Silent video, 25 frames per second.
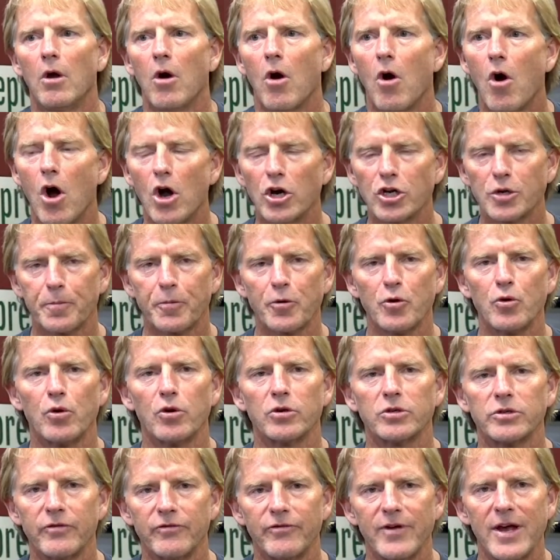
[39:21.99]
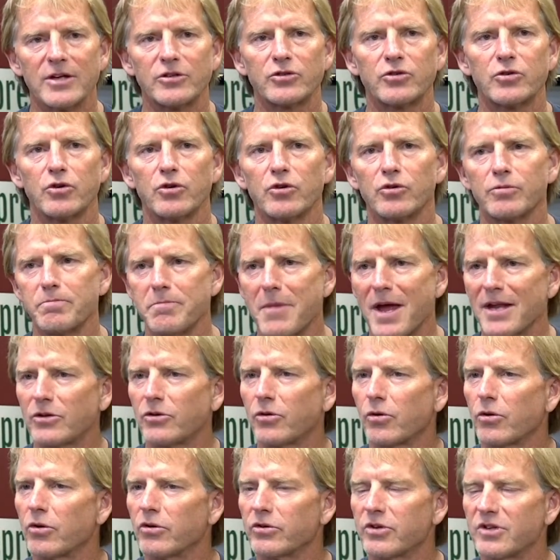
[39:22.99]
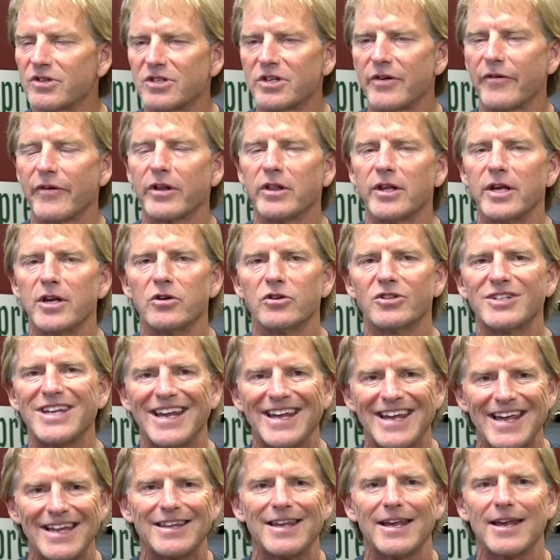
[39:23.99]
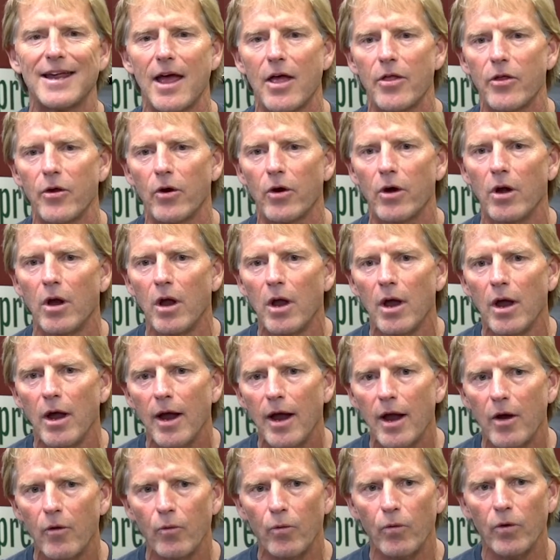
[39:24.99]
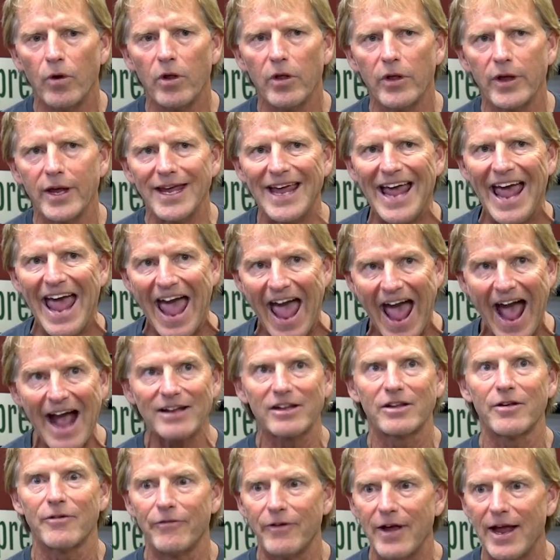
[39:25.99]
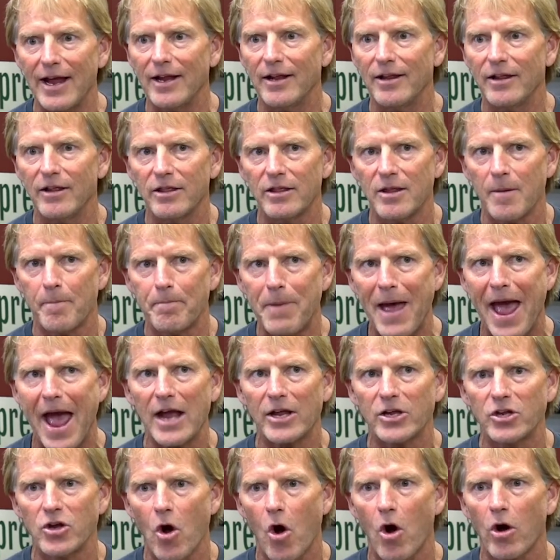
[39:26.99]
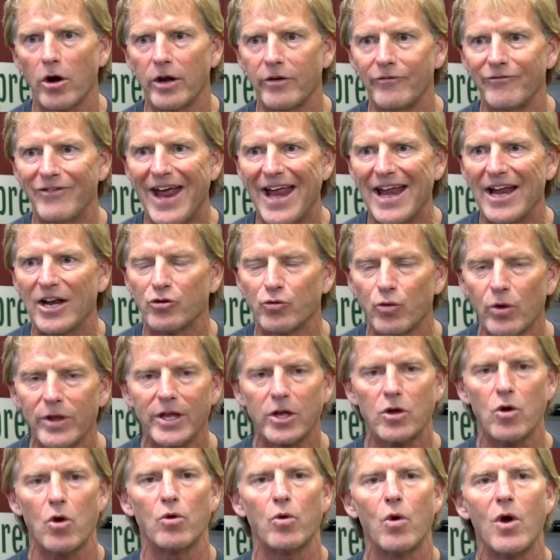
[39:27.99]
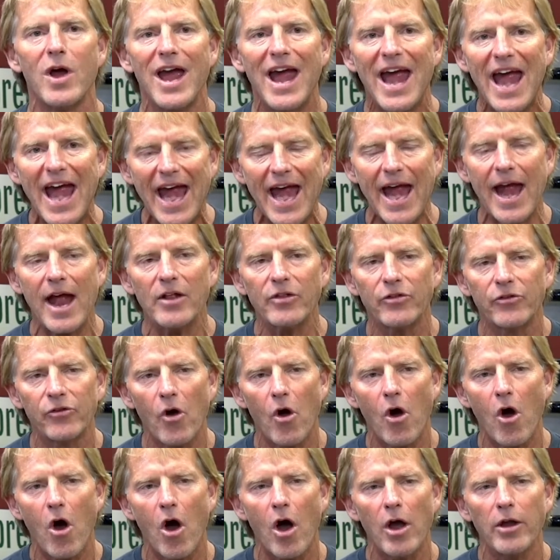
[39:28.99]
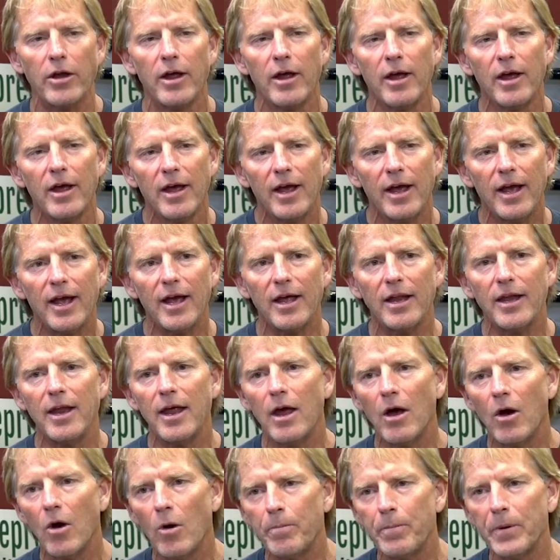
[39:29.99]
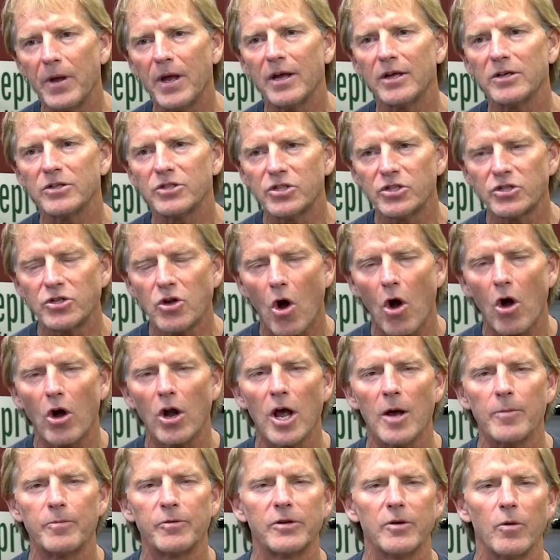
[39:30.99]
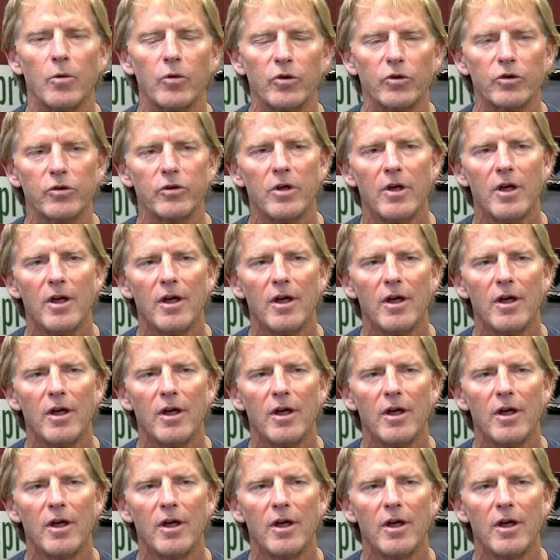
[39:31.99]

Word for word: entrepreneurs, investors, mentors, and civic leaders to get together and really activate the Backyard Advantage, really go hands-on in helping startups. It was